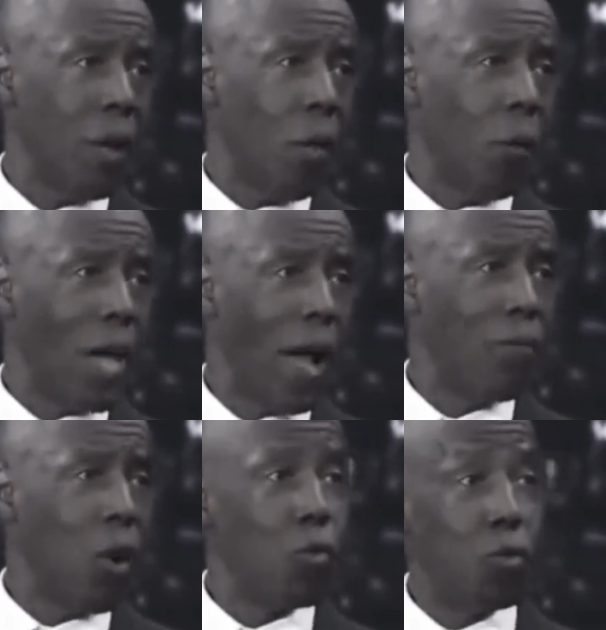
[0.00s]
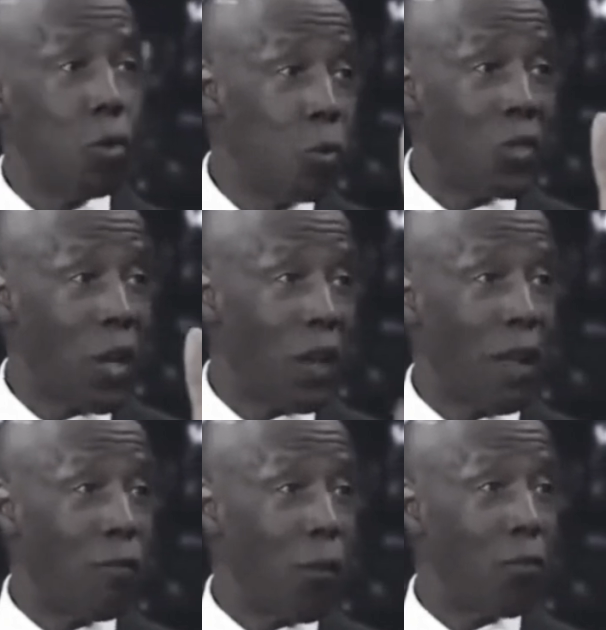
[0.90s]
we have no two-celled
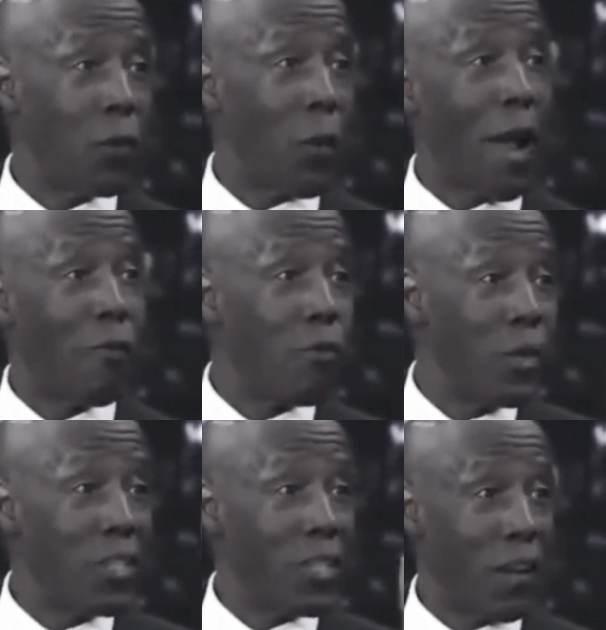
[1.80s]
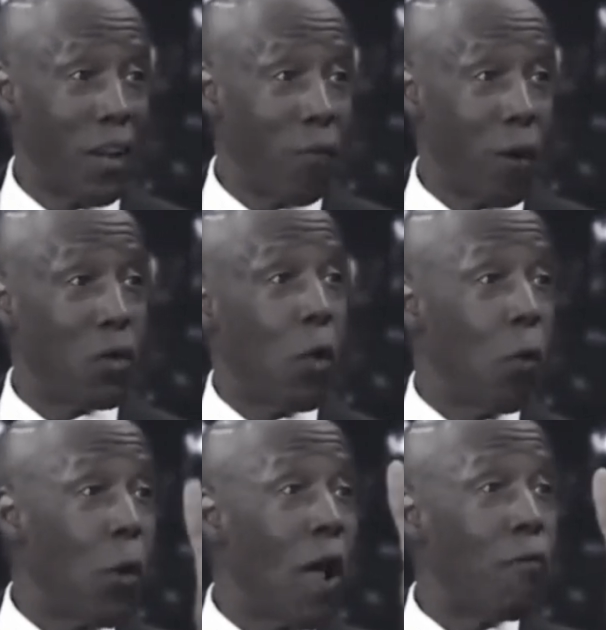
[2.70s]
life forms. We don't have three-cell life forms.
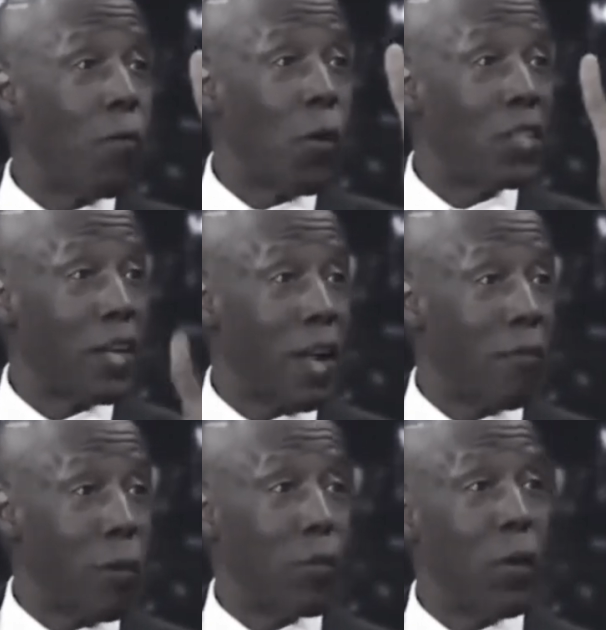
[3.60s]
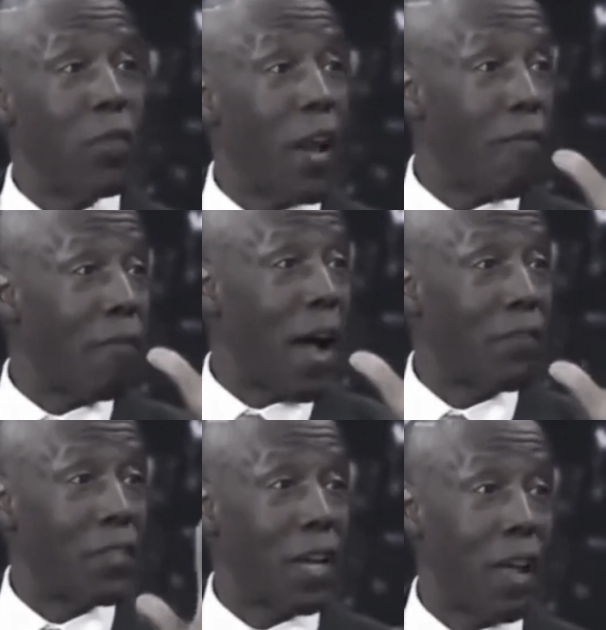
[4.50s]
We don't have four-cell life forms. We don't even have
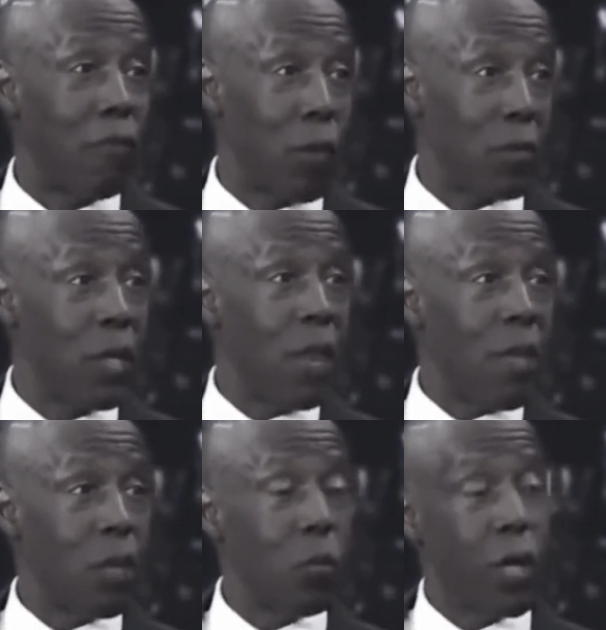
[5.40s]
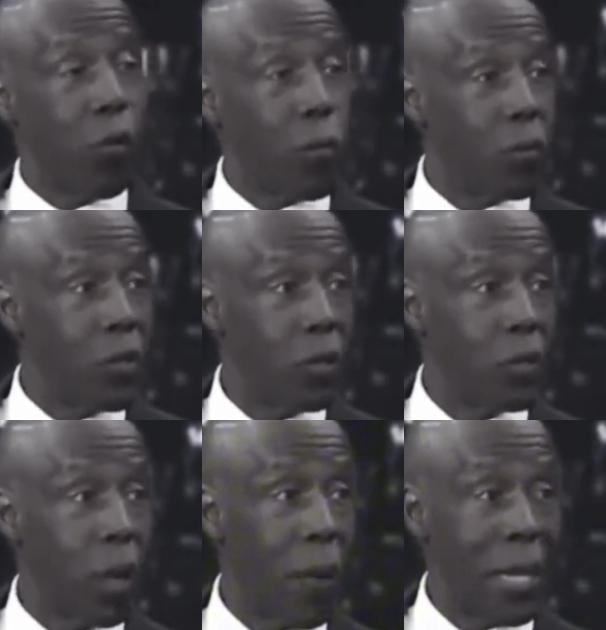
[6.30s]
five-cell life forms. That is, we go from
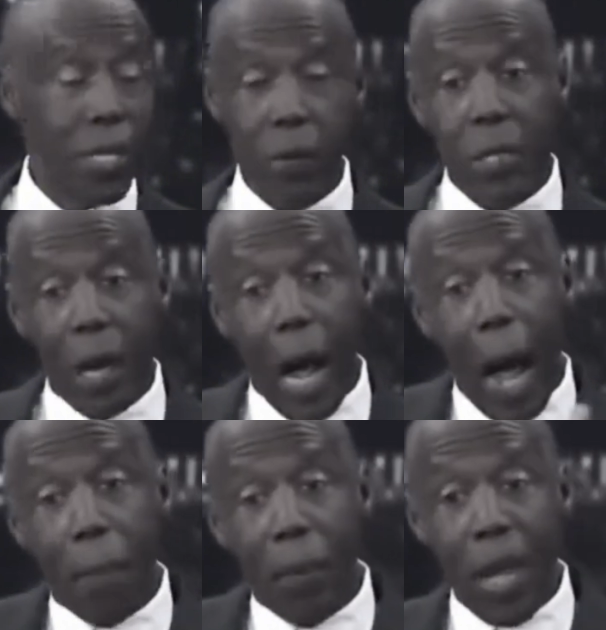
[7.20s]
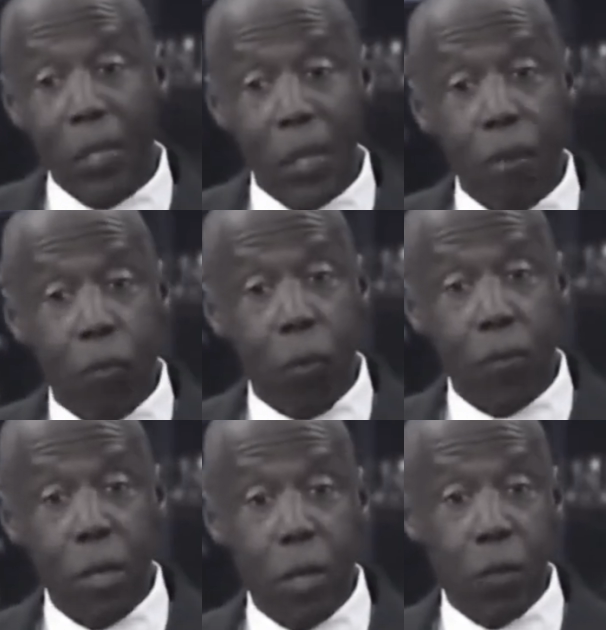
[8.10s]
single-cell bacteria to complex life
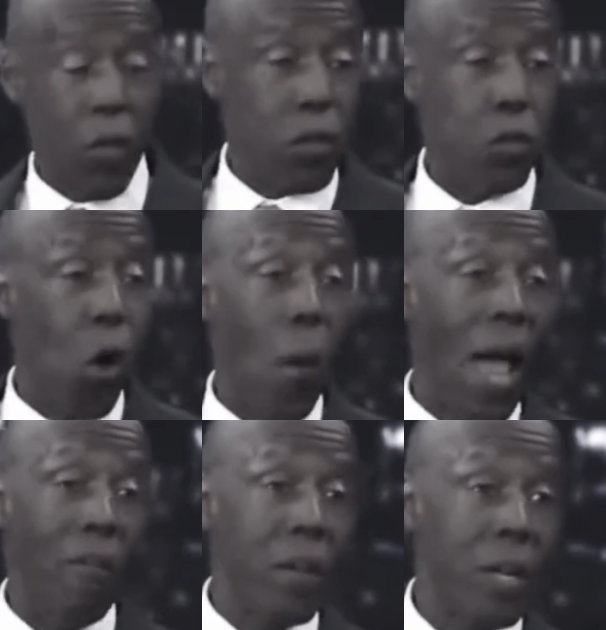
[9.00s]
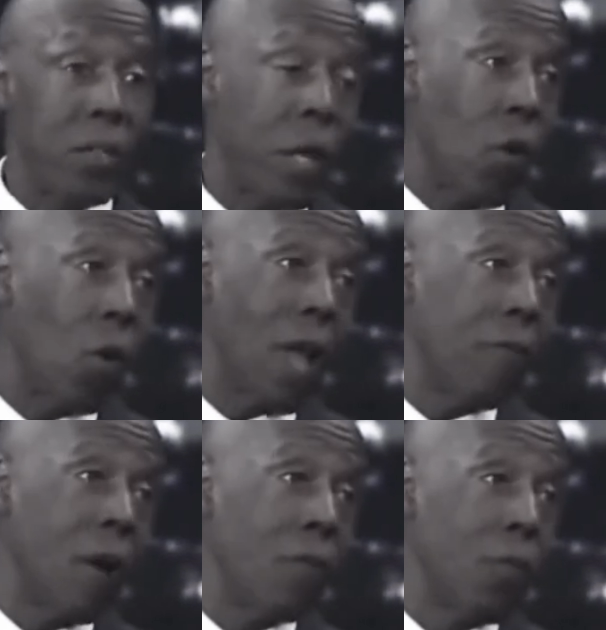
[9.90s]
forms. So there's no evidence that all
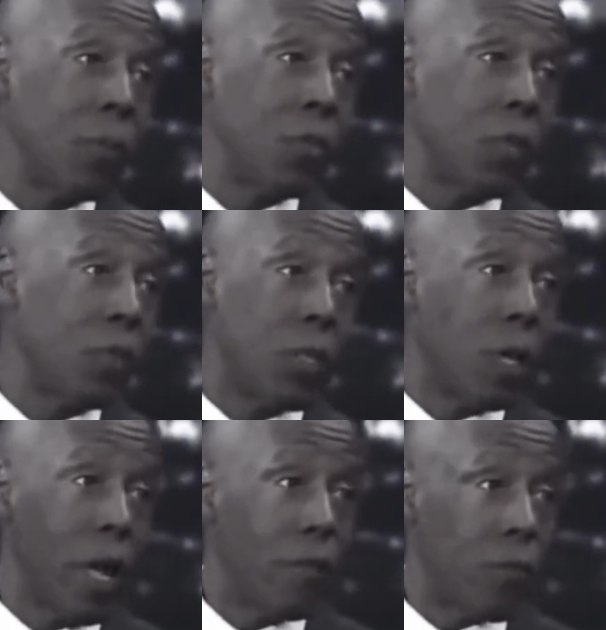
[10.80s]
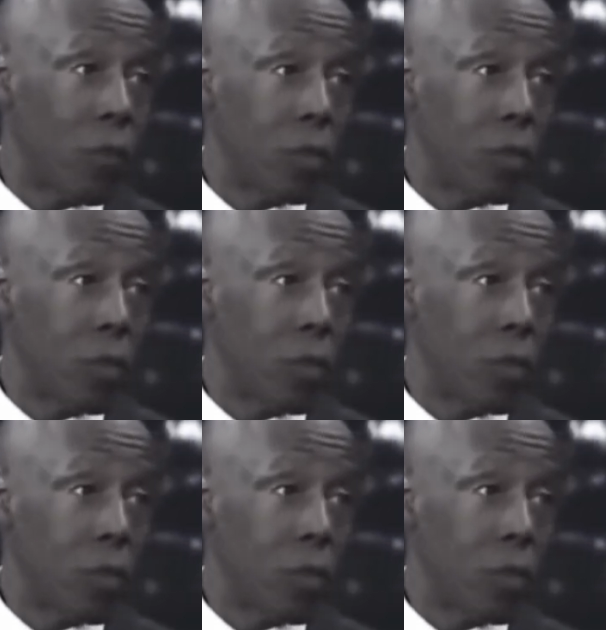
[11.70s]
life comes from single-cell life forms.